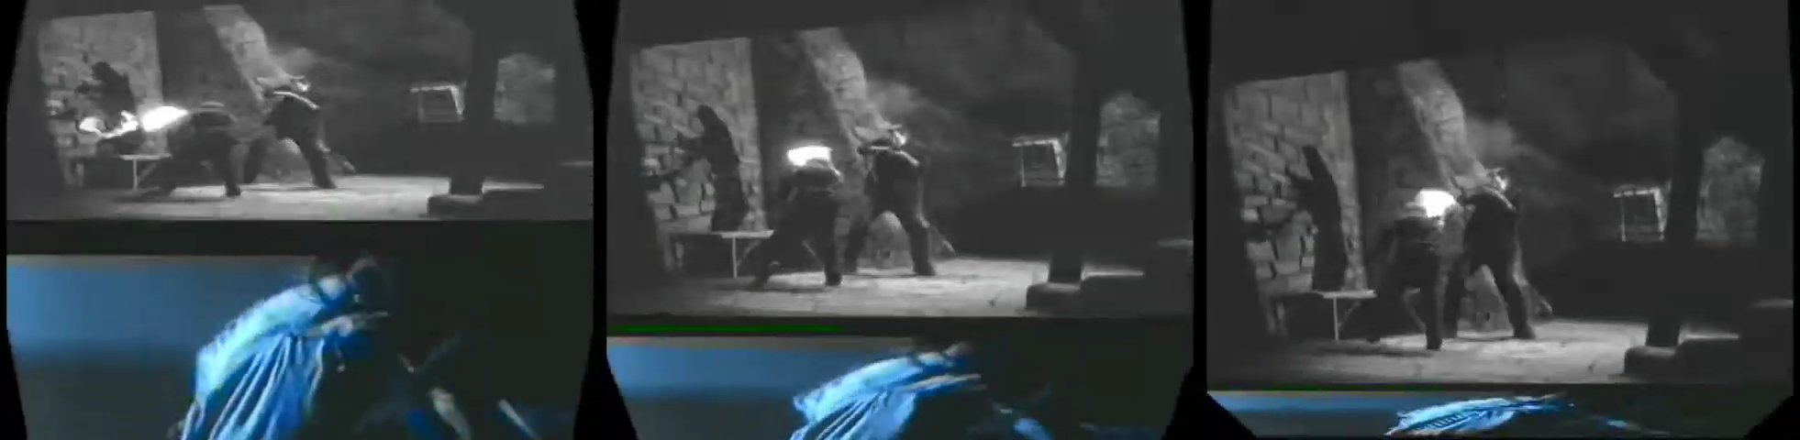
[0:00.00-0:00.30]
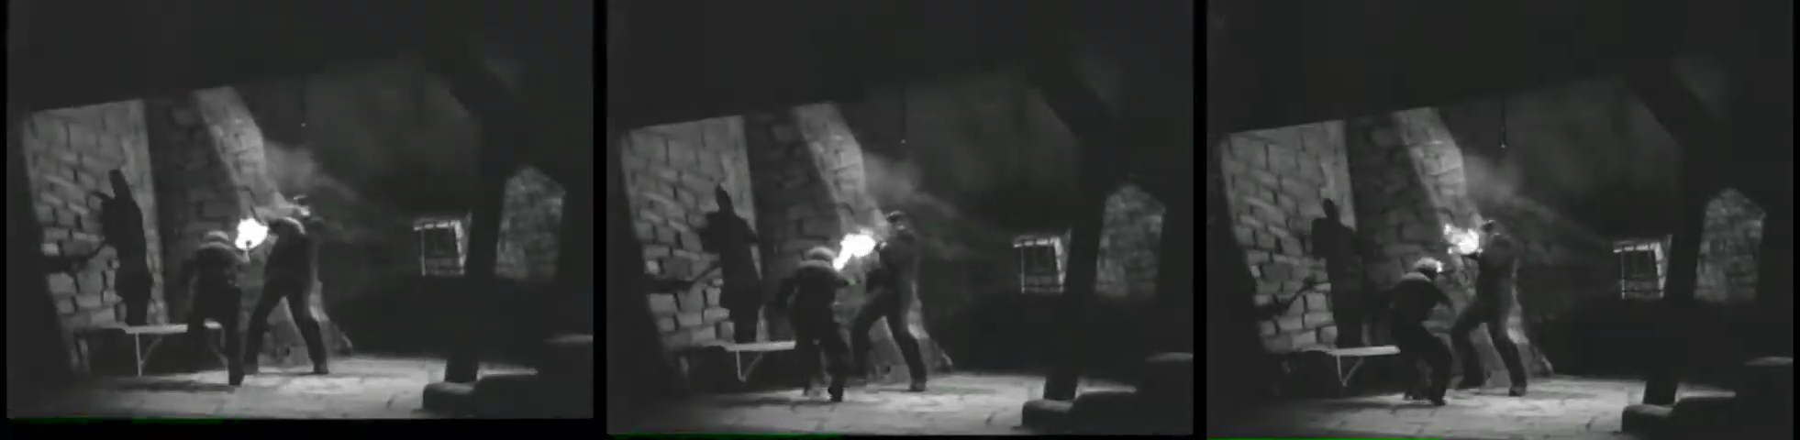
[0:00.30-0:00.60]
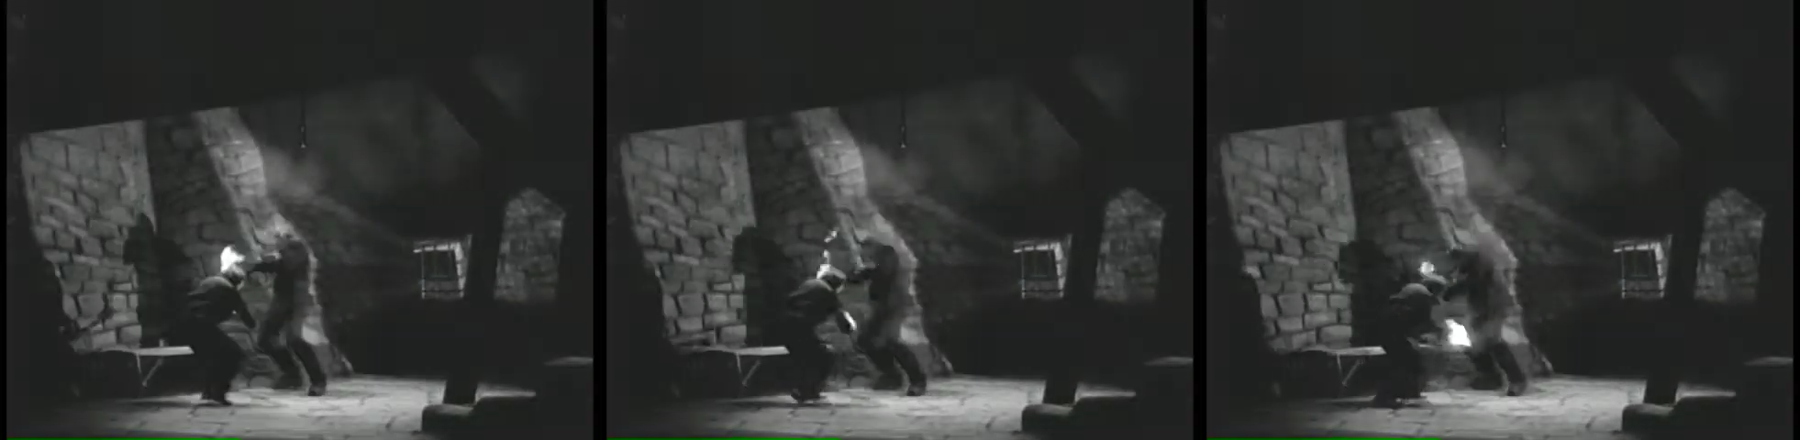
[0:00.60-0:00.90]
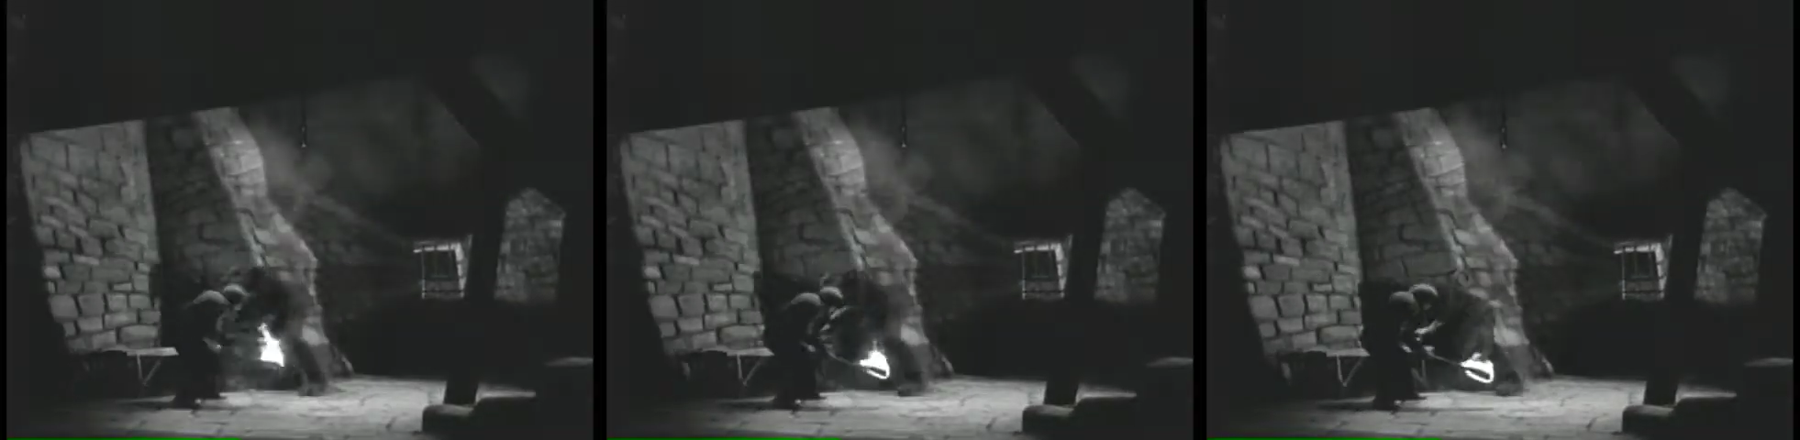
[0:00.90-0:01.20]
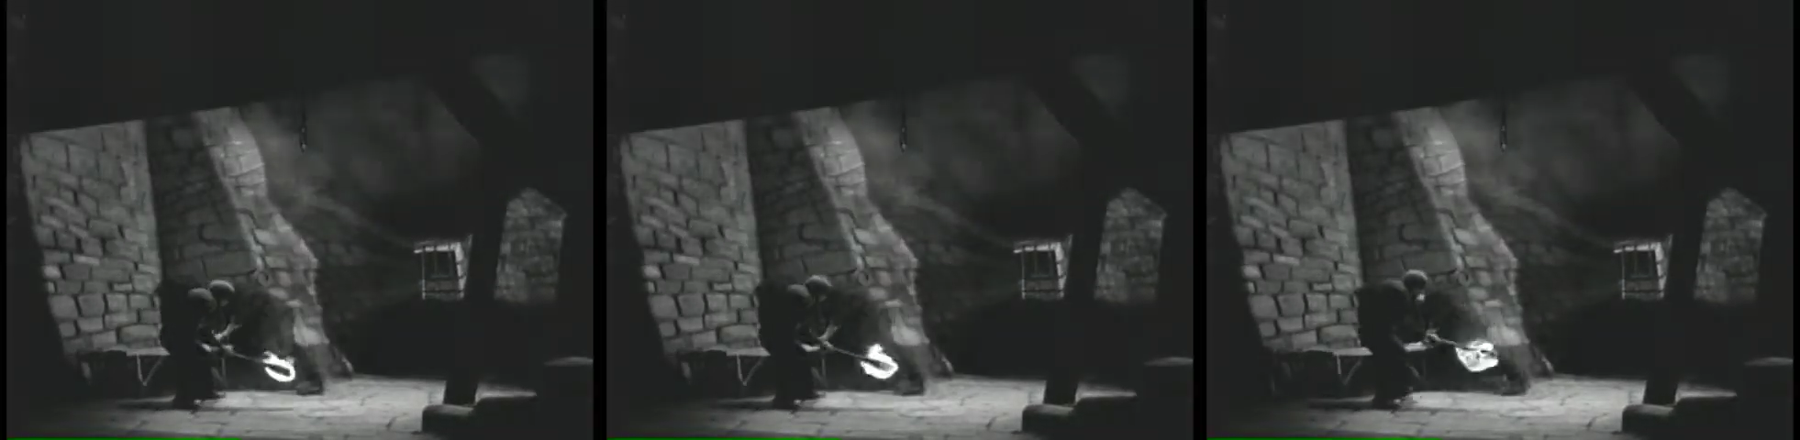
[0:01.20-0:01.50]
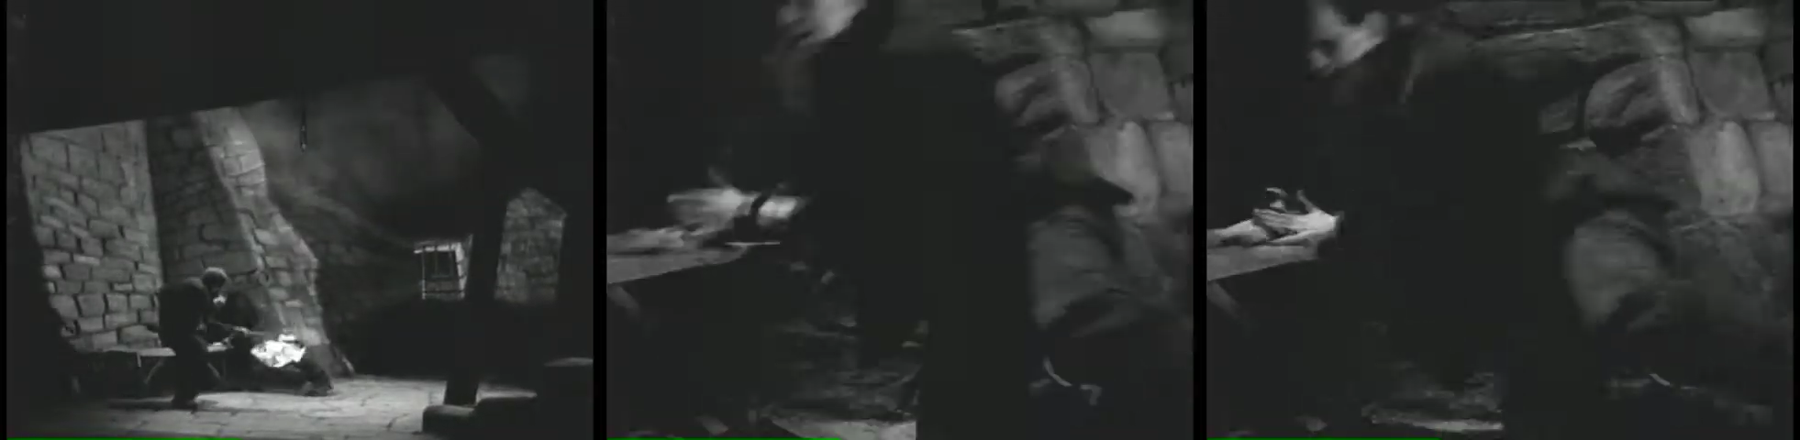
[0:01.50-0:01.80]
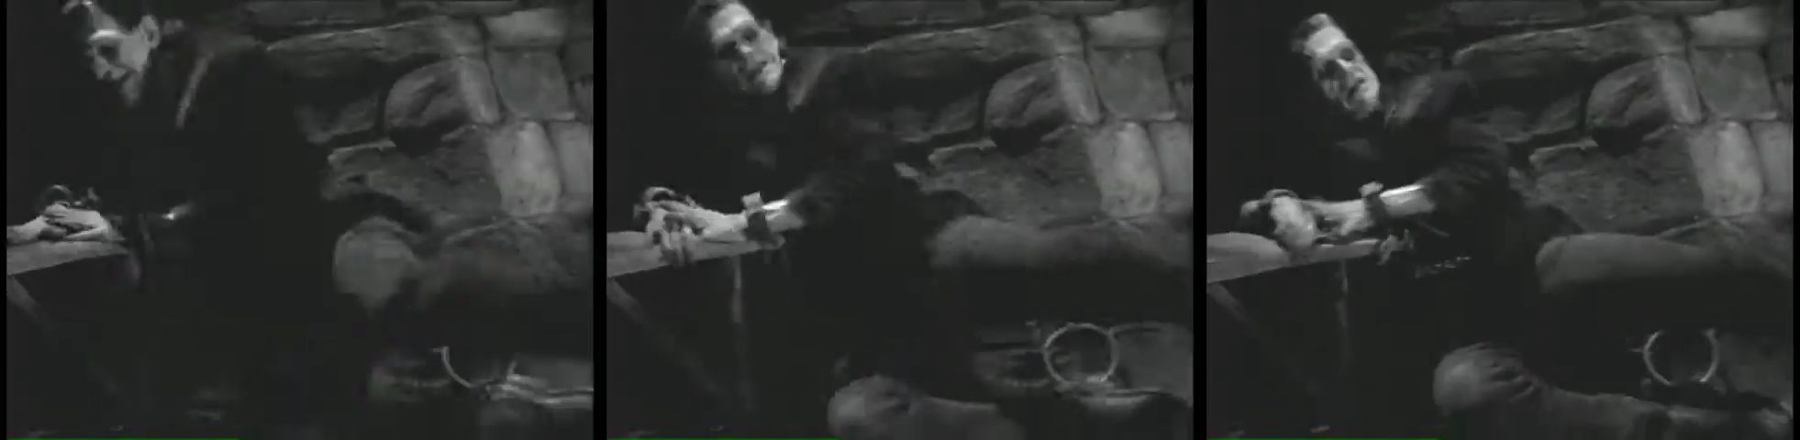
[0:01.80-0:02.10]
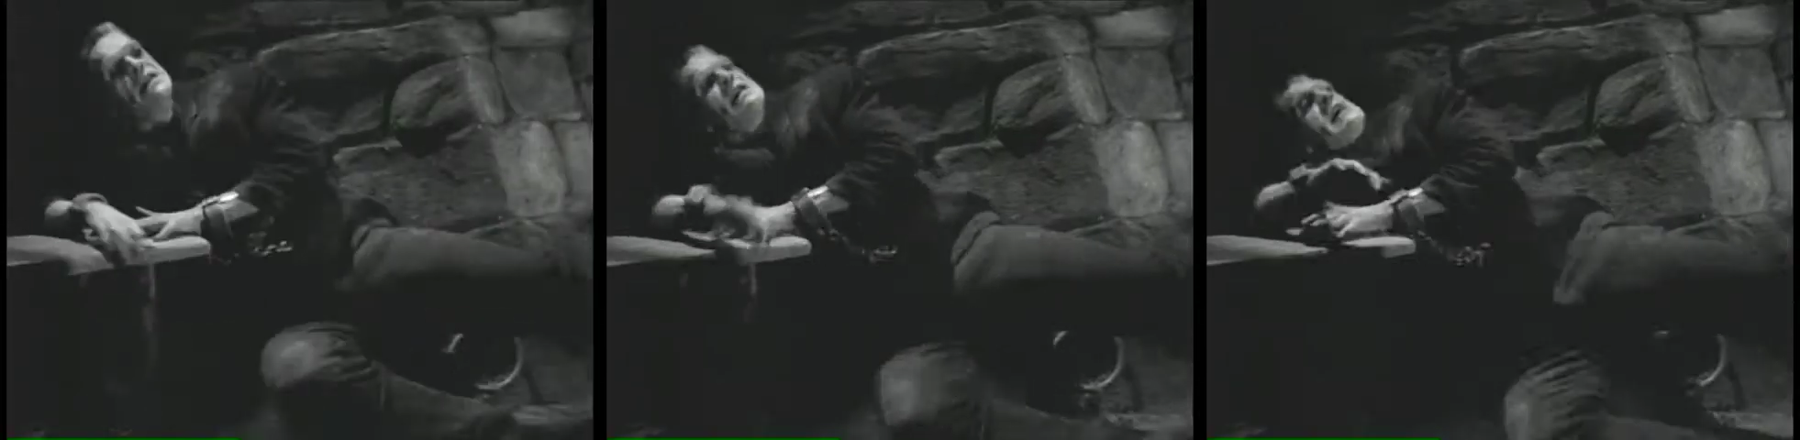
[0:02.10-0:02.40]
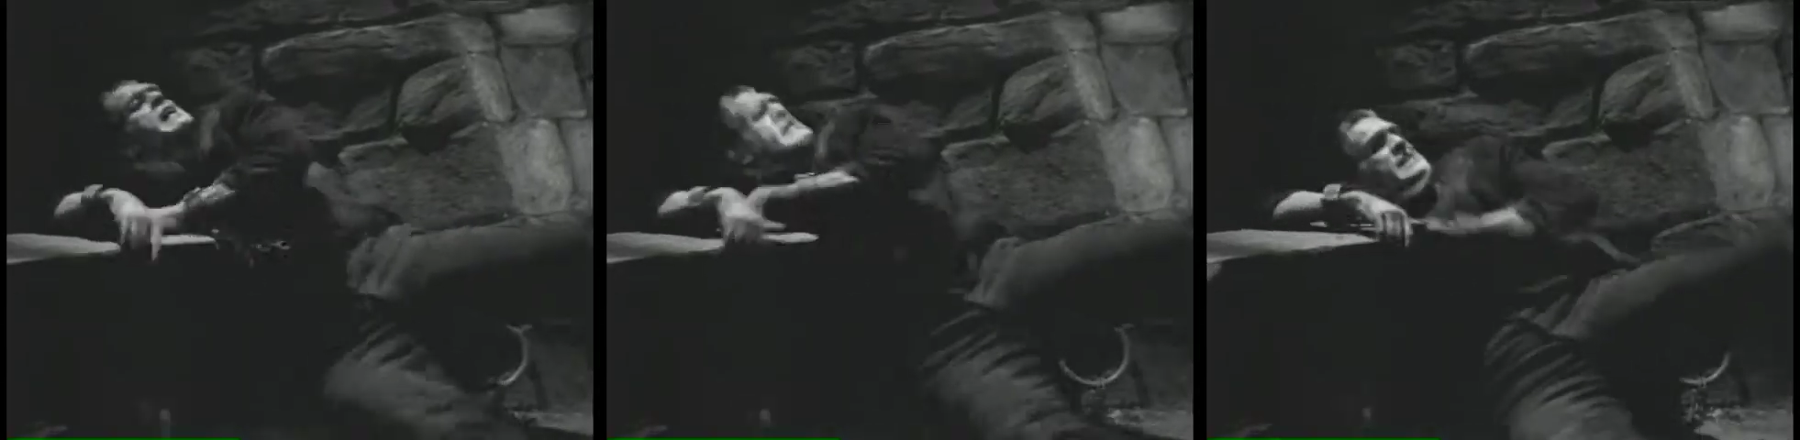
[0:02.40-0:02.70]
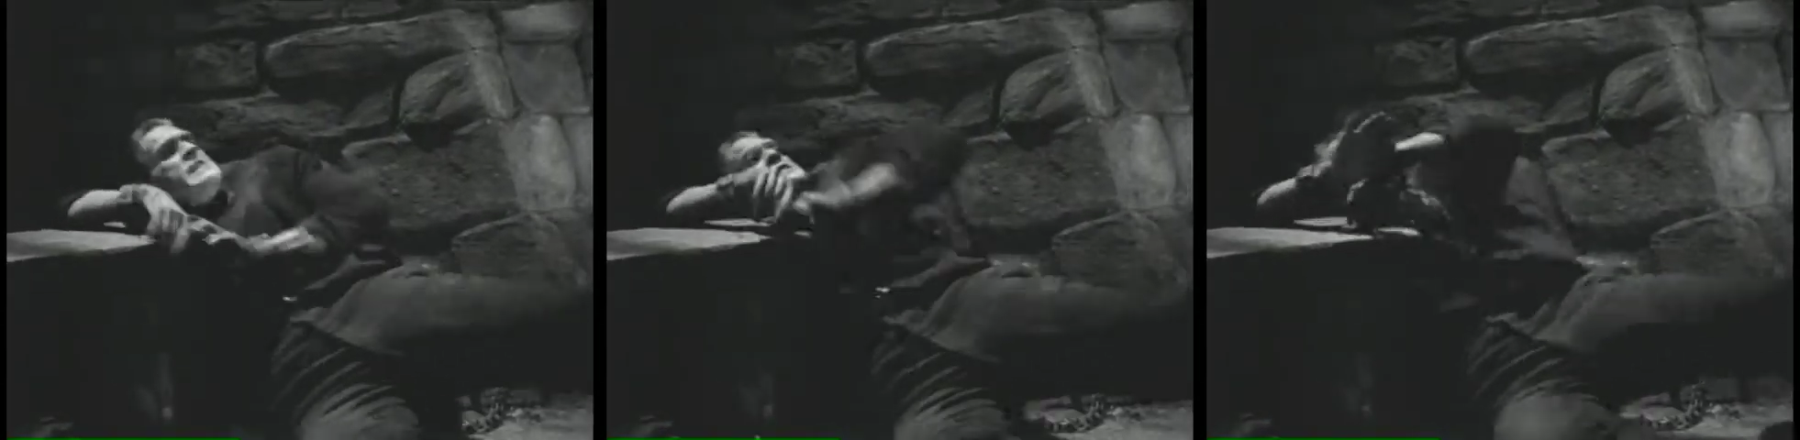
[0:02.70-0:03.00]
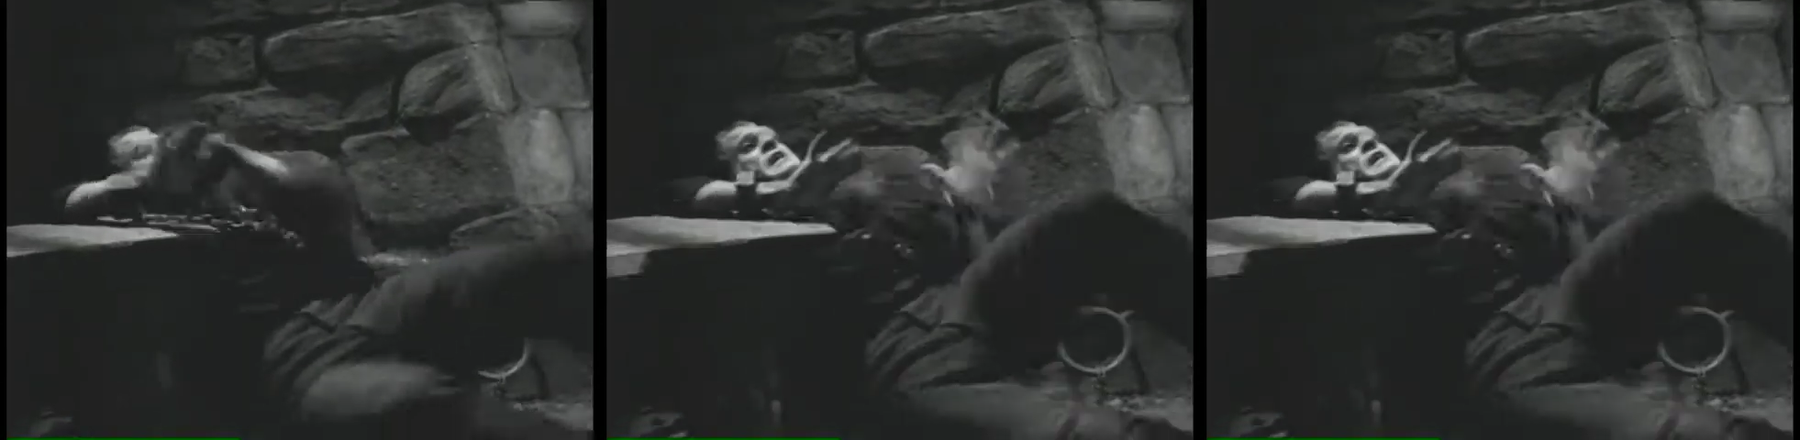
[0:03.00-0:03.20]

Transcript: Nobody's mouth can be seen.